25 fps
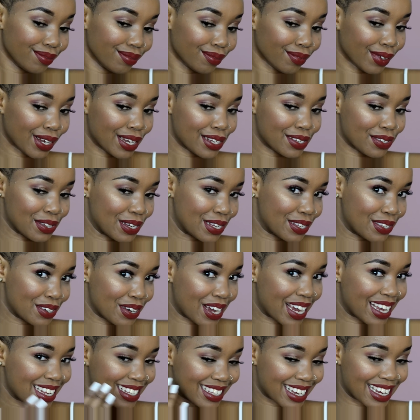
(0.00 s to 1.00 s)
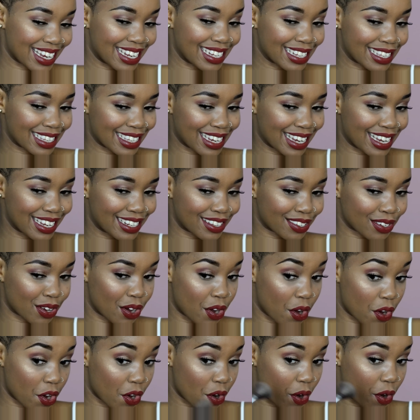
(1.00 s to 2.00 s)
So as you guys can see, it's
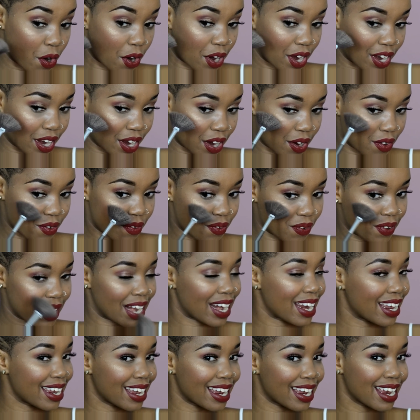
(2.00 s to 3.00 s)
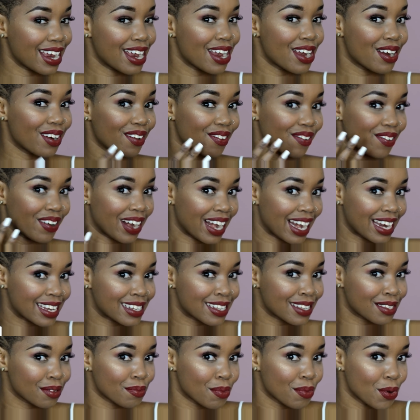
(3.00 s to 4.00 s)
gone on really
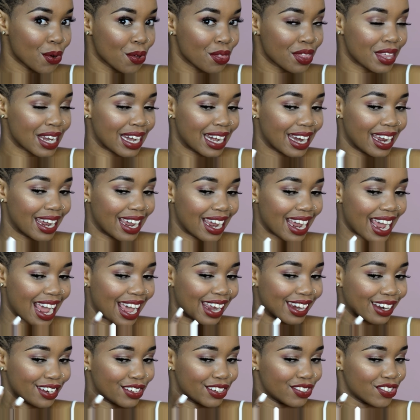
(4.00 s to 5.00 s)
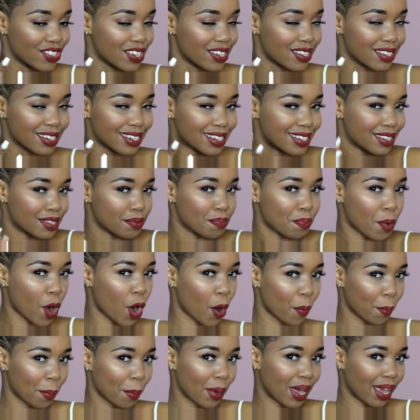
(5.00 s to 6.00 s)
smoothly, and it's
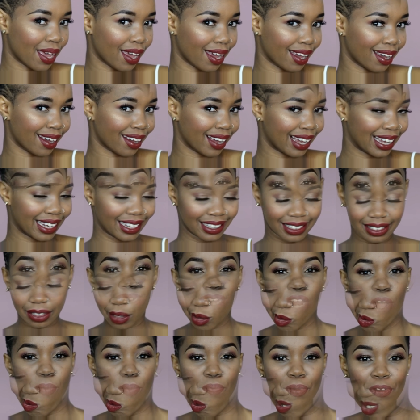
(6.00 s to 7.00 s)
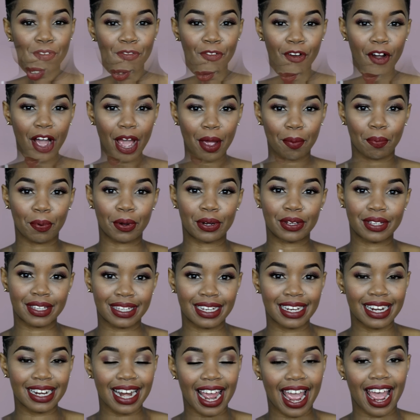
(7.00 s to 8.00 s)
popping. Now before I
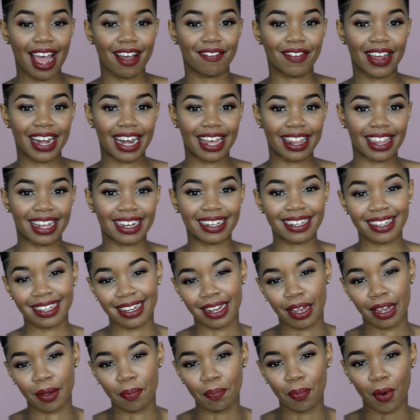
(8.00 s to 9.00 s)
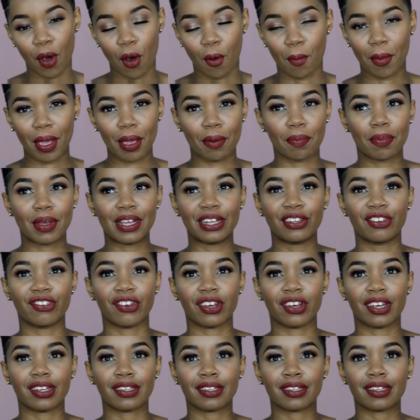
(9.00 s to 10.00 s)
proceed, I have another tip, or maybe
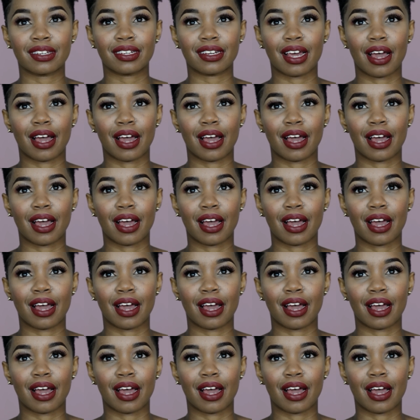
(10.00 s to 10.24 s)
just